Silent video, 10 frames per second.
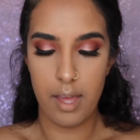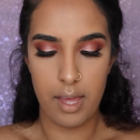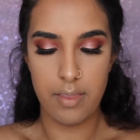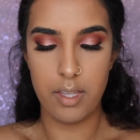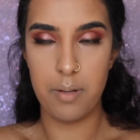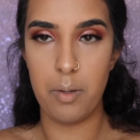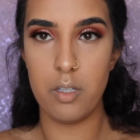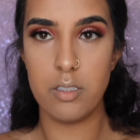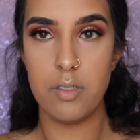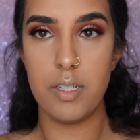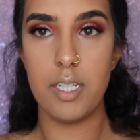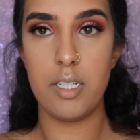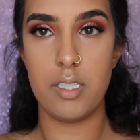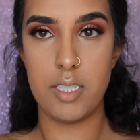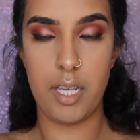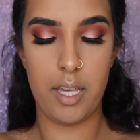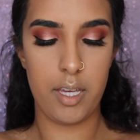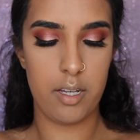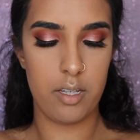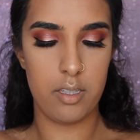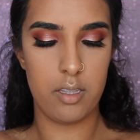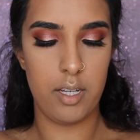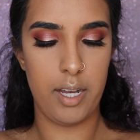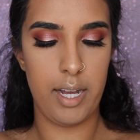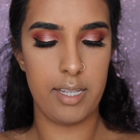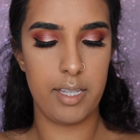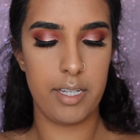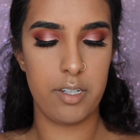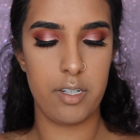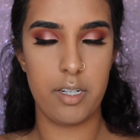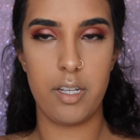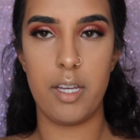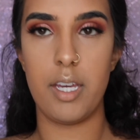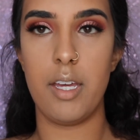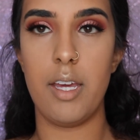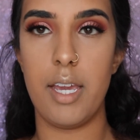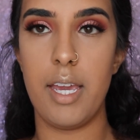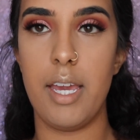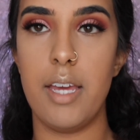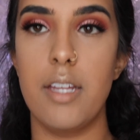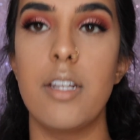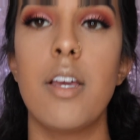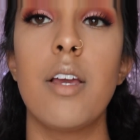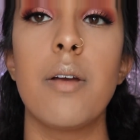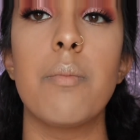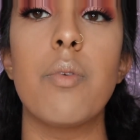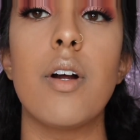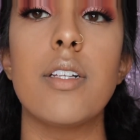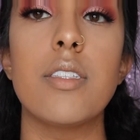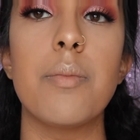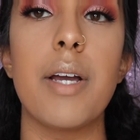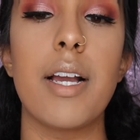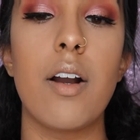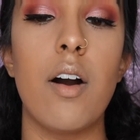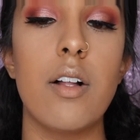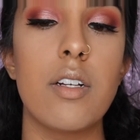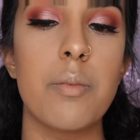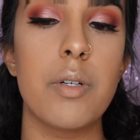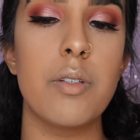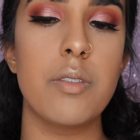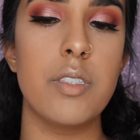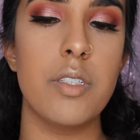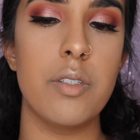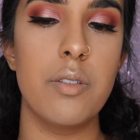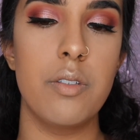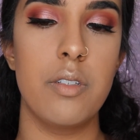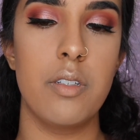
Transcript: And then I'm also gonna take the highlighter and bronze my collarbone too,